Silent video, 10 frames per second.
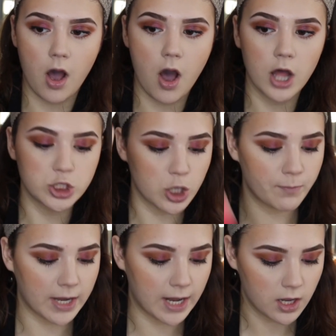Oh, it's
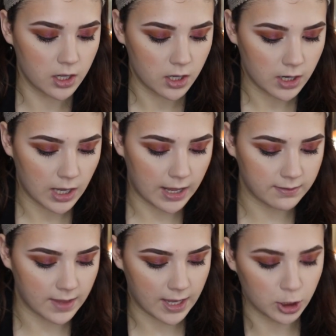great.
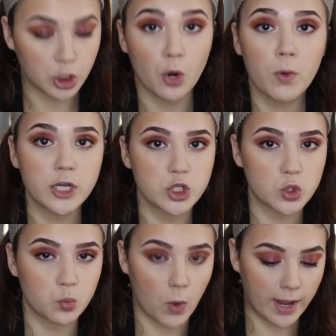And then you don't want to
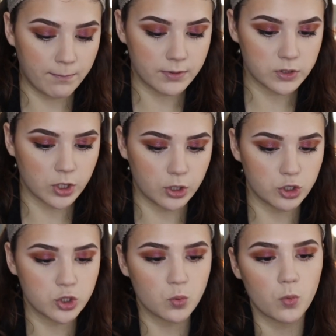swipe, so you
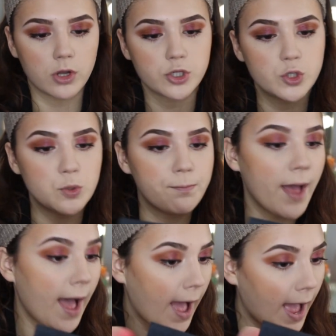just want to
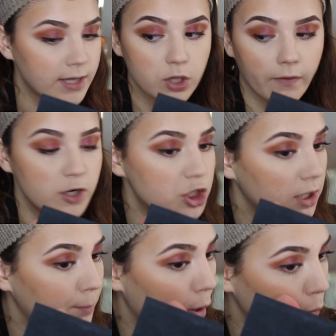pat on the
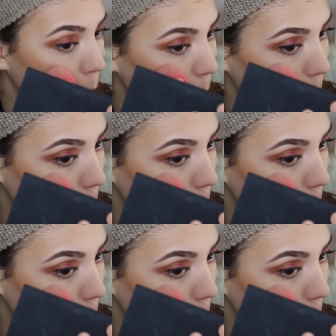cheekbone.